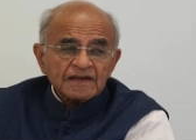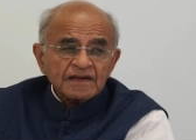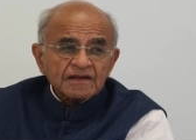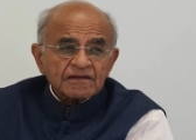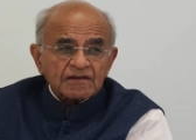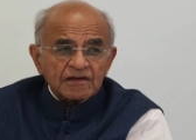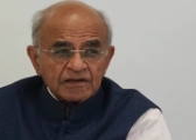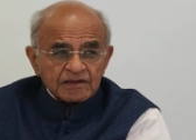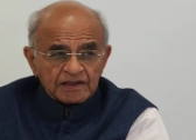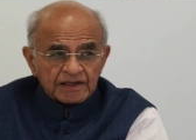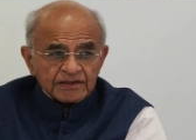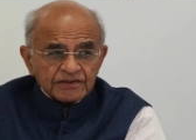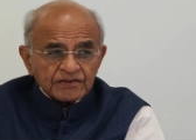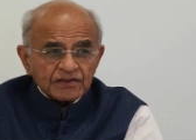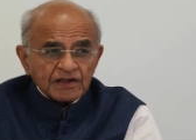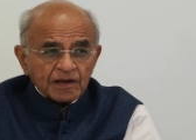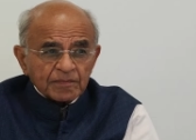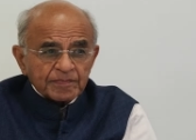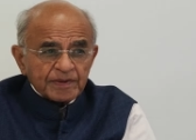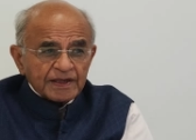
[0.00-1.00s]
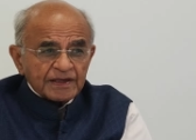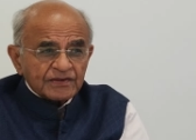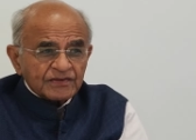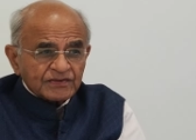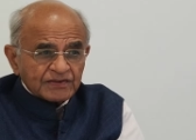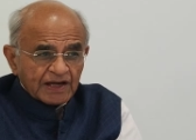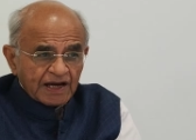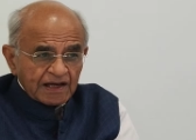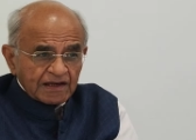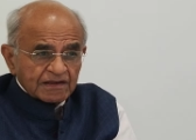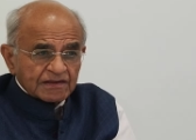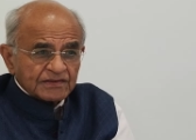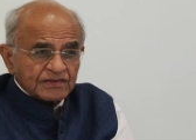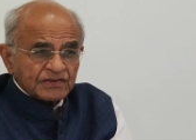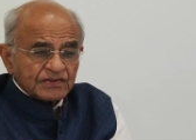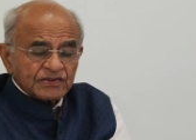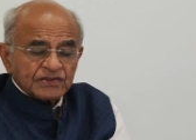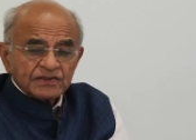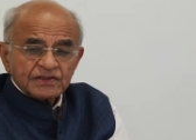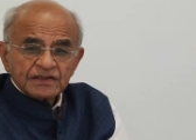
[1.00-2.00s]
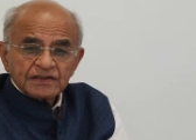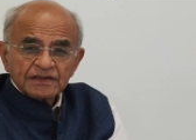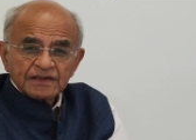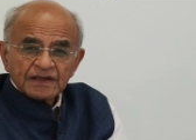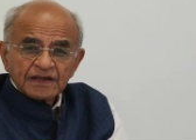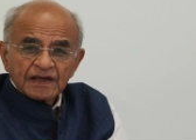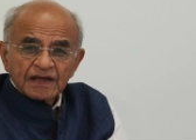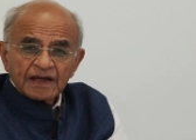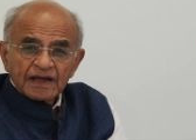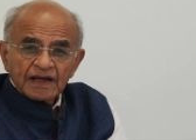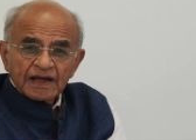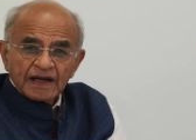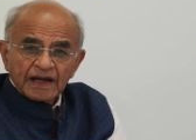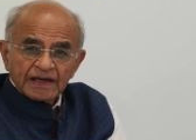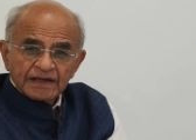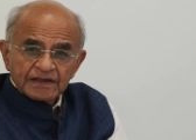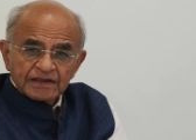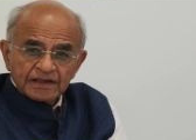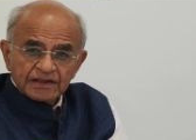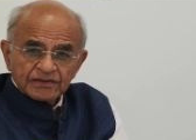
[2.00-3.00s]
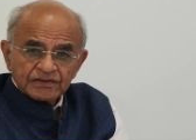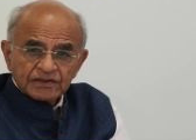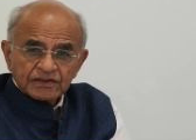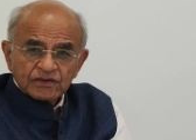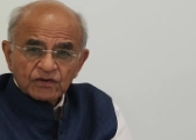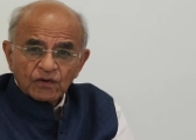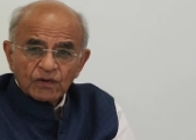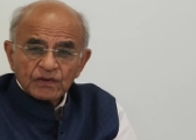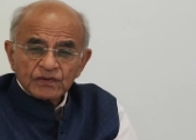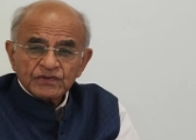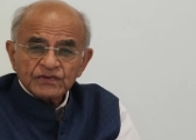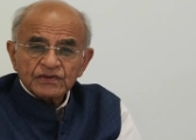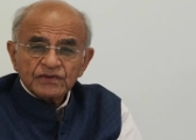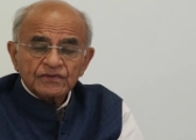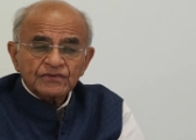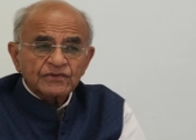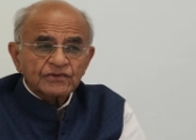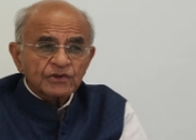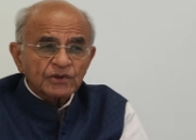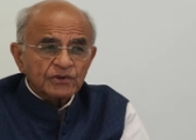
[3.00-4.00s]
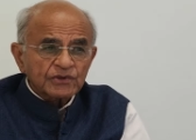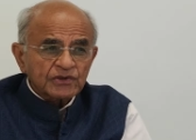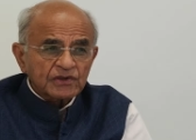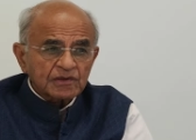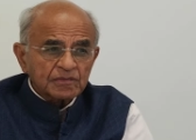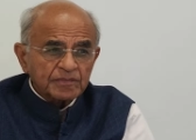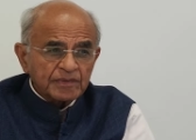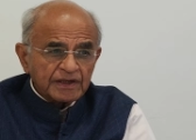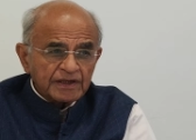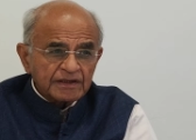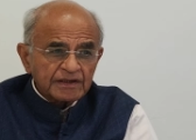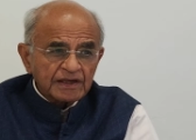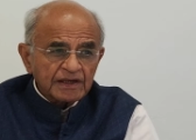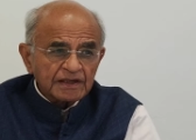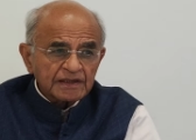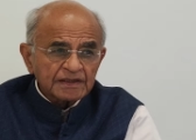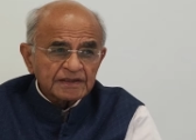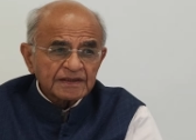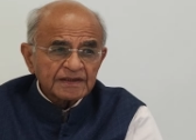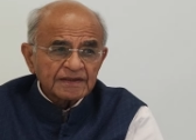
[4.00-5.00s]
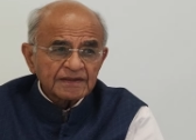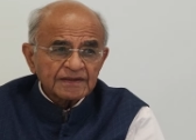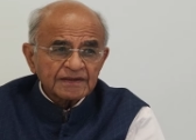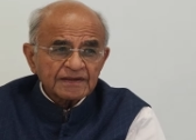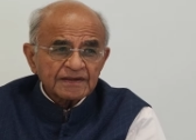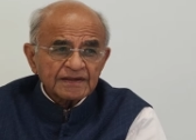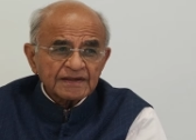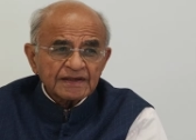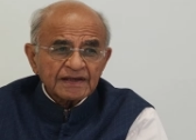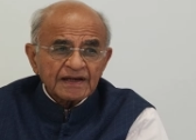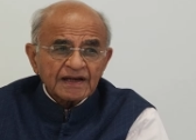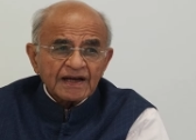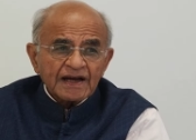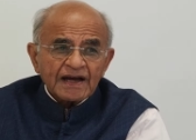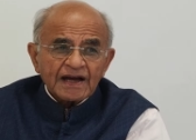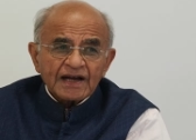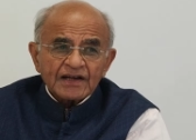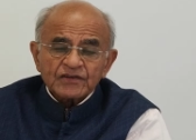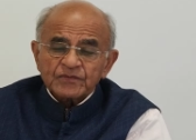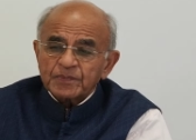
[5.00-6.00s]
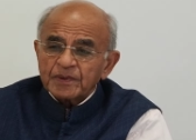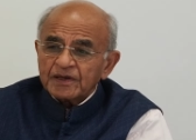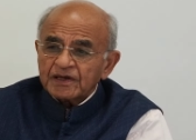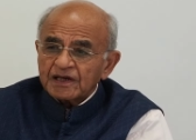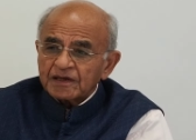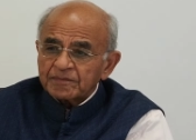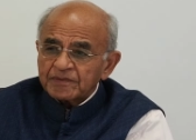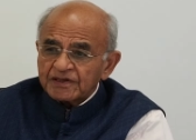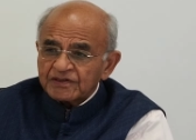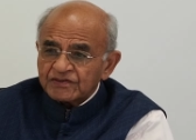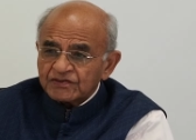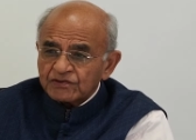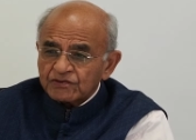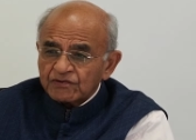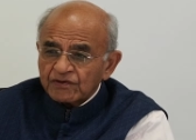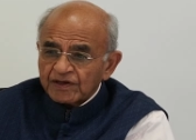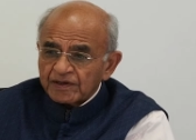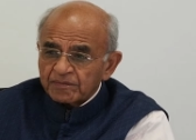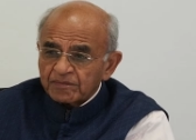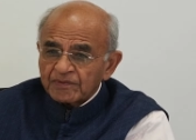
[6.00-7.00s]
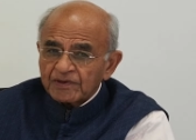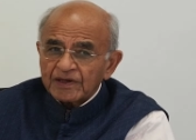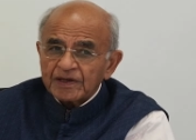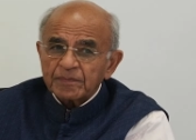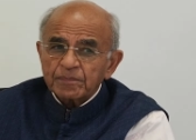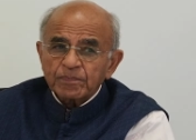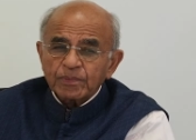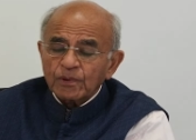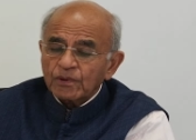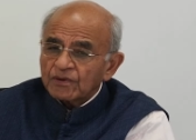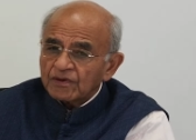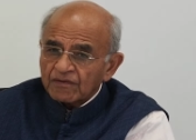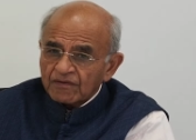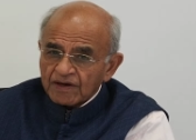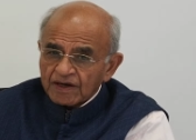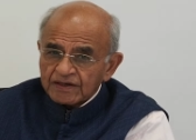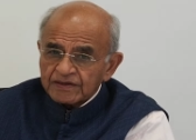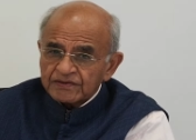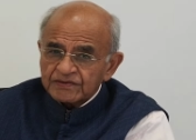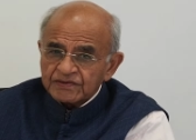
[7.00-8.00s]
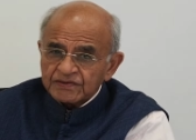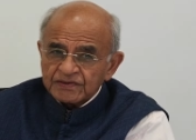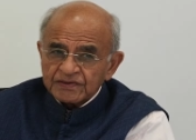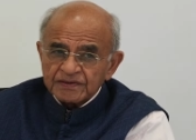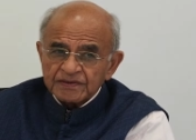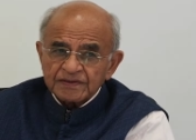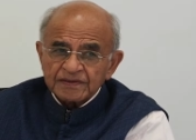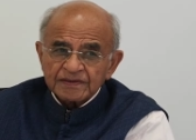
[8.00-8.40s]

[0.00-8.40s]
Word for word: Critics are being silenced and discourse on social media has become extremely polarized.